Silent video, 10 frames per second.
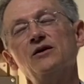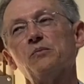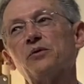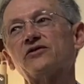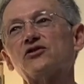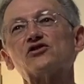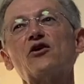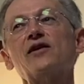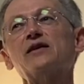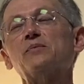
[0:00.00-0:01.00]
but there's
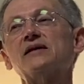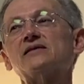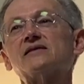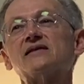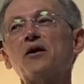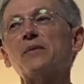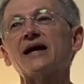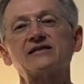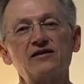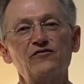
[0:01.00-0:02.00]
going to be some
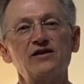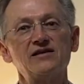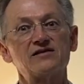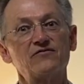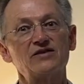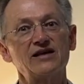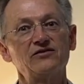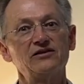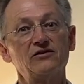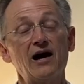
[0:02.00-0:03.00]
activities of daily
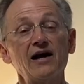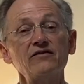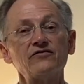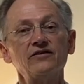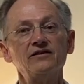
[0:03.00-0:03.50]
life,